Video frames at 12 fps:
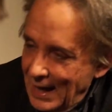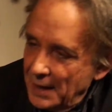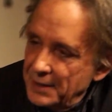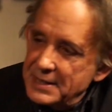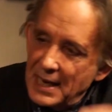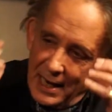
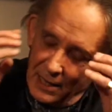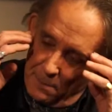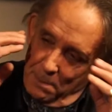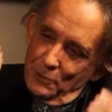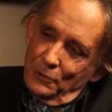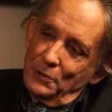And as I
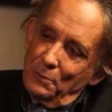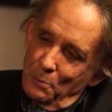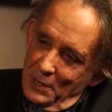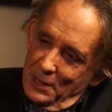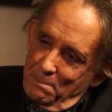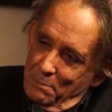explored the
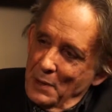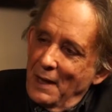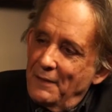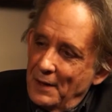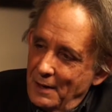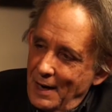word
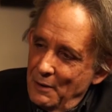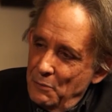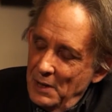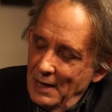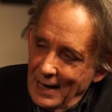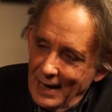brother, I
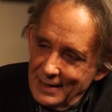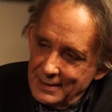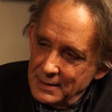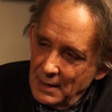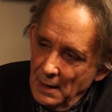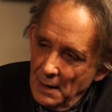
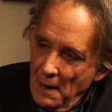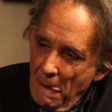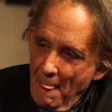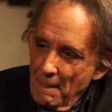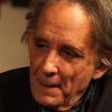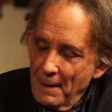realized
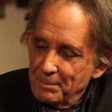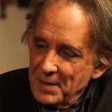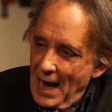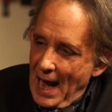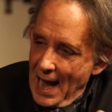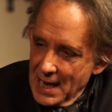that
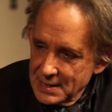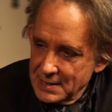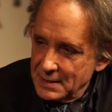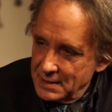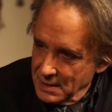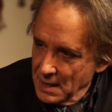as
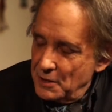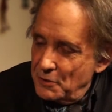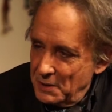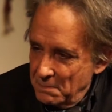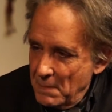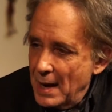a
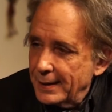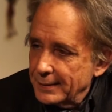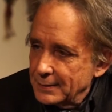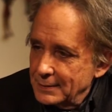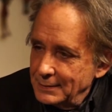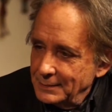sacred
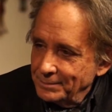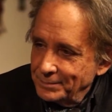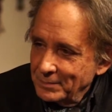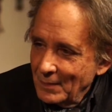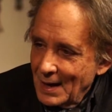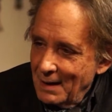male,
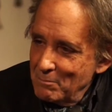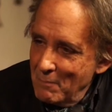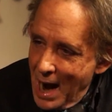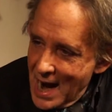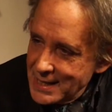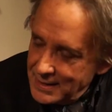
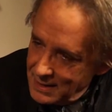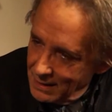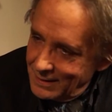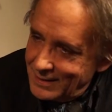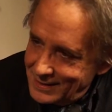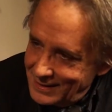my
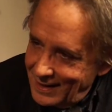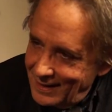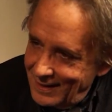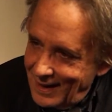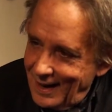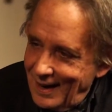task
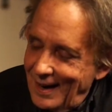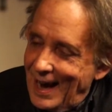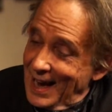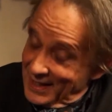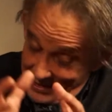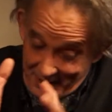
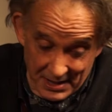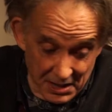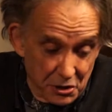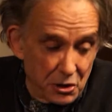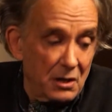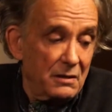as a
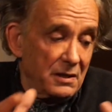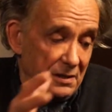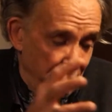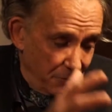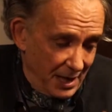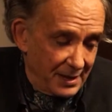teacher, as
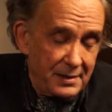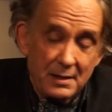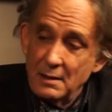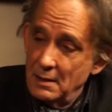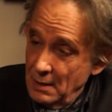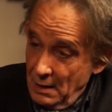a
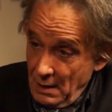writer,